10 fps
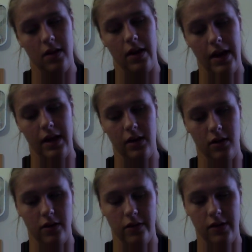And
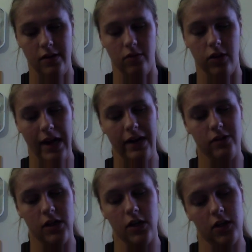the later
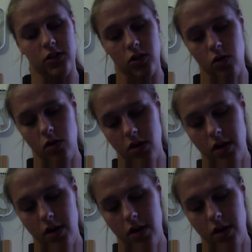rehearsal,